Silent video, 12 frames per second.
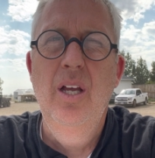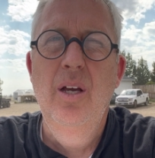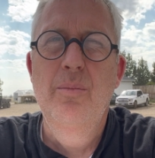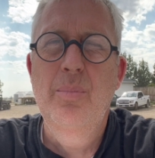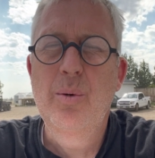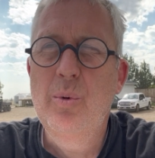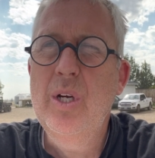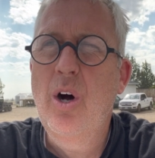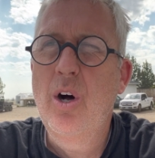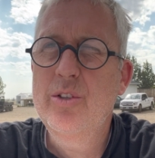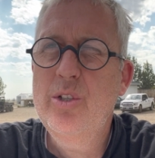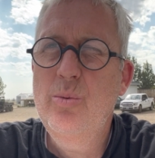But we
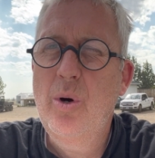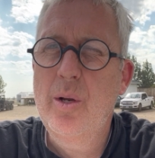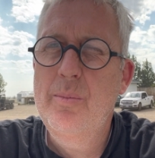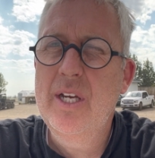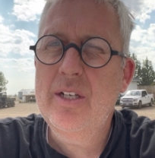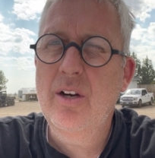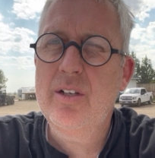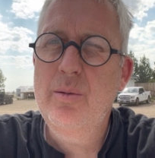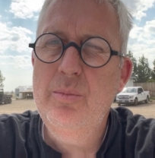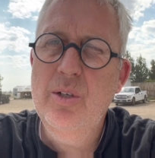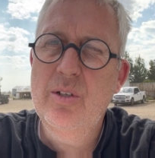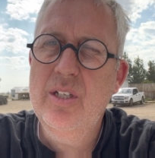all do want to make our
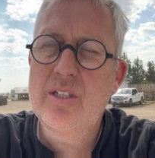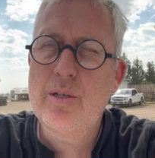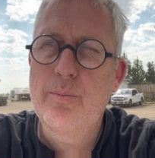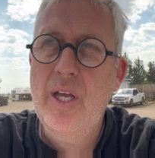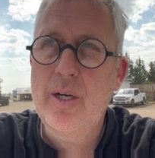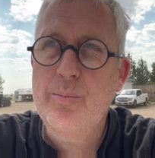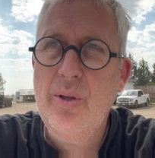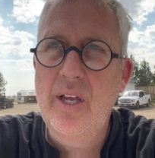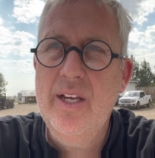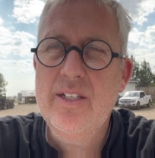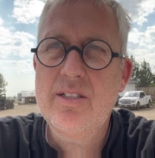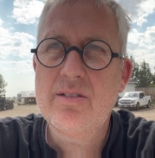communities a better
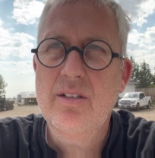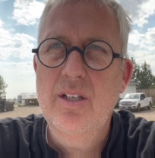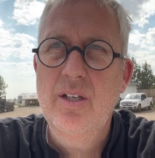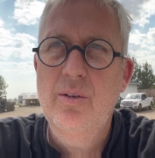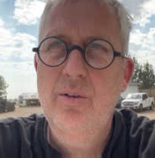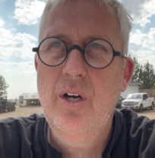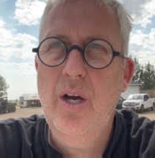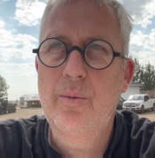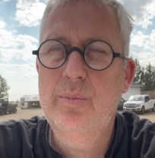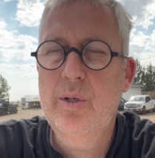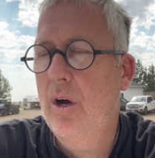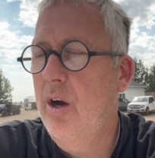place.
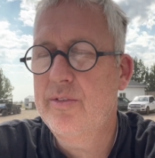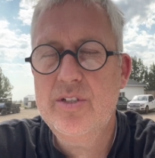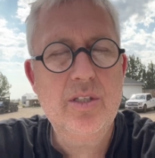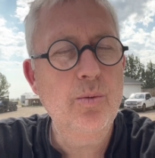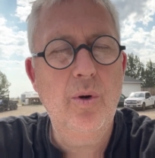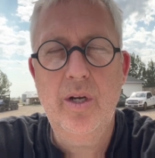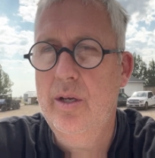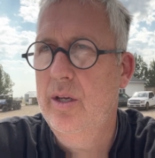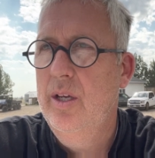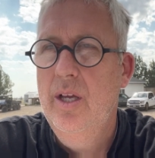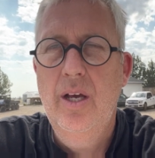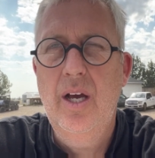We obviously want to
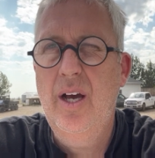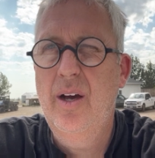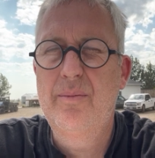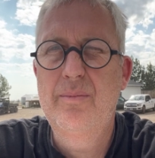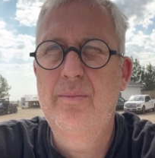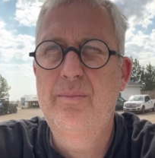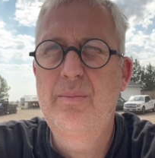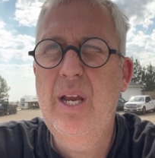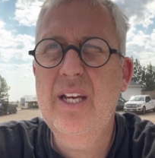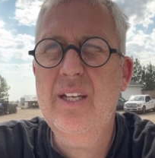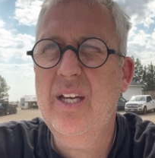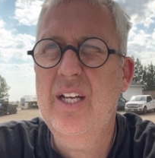
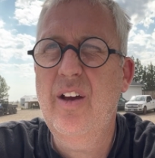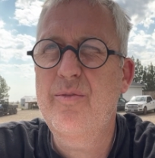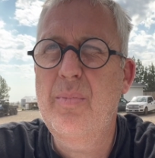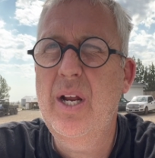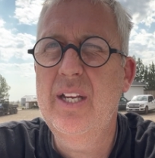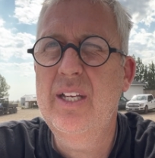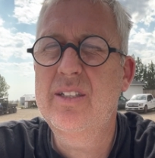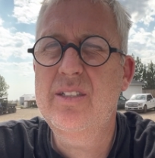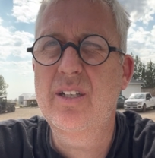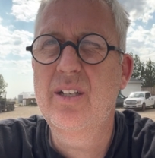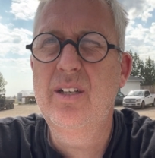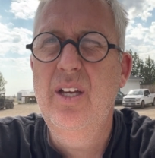make enough money
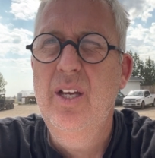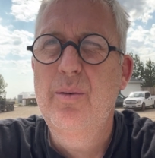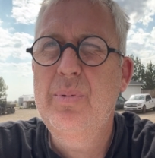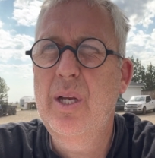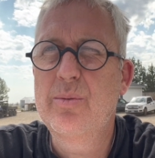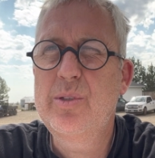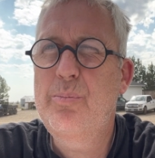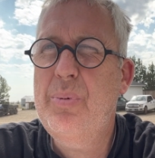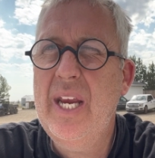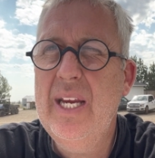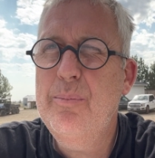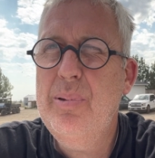to be able to
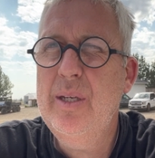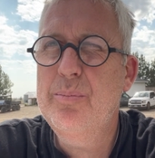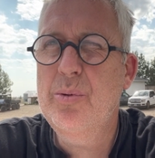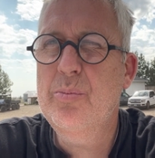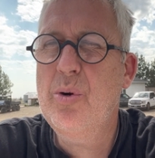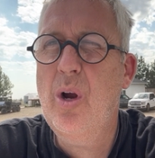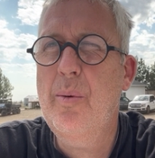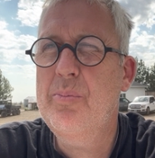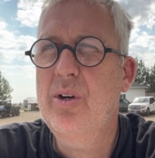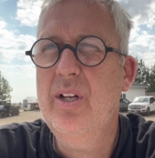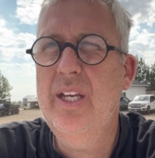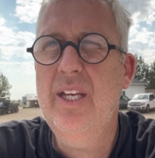pay people
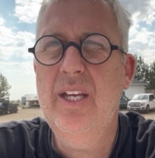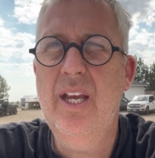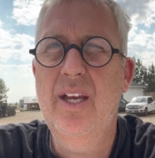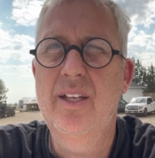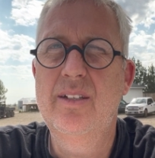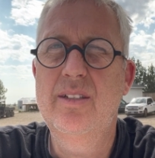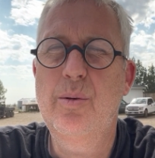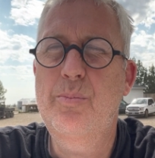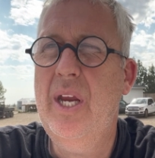properly and to pay